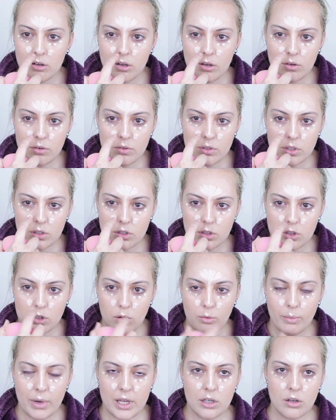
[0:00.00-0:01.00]
nose, and
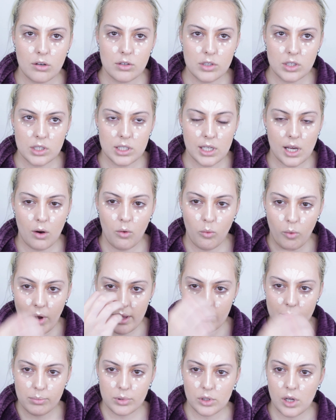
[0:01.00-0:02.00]
so my nose was like a
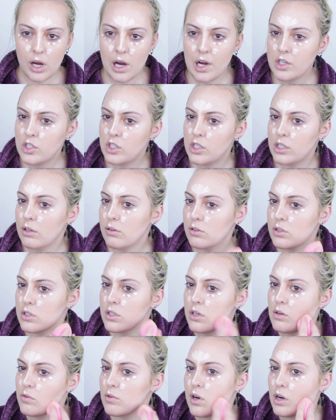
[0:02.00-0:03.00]
white blotch, and there was
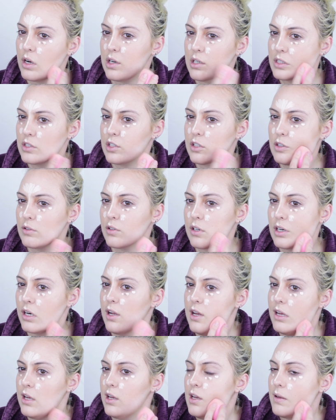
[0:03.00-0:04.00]
no
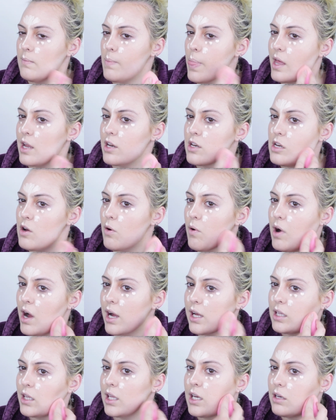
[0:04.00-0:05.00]
contour and no
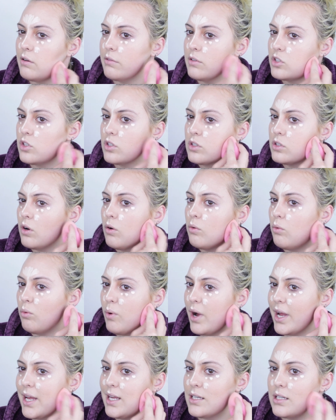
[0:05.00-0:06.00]
highlight. It was just a
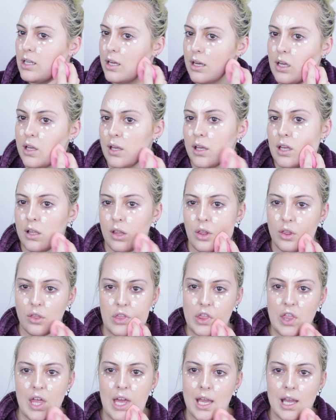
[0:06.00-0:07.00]
white
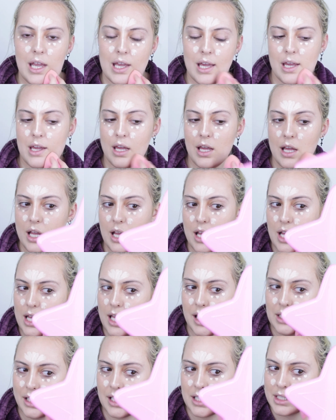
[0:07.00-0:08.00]
thing
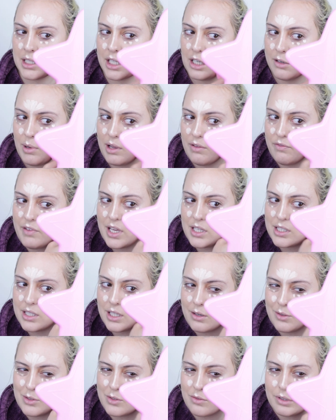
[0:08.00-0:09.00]
in the center of my face
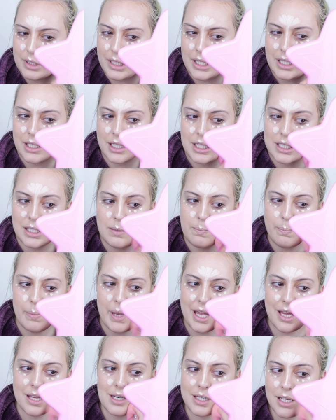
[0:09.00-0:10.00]
that I was really
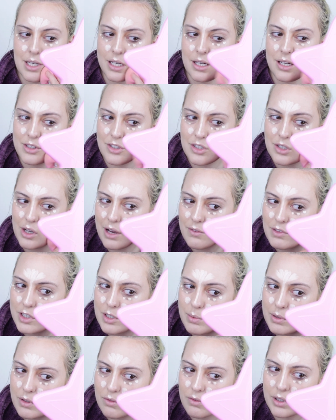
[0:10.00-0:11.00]
expanding, and so I've
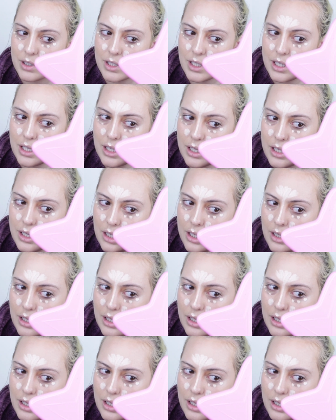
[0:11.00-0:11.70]
just been really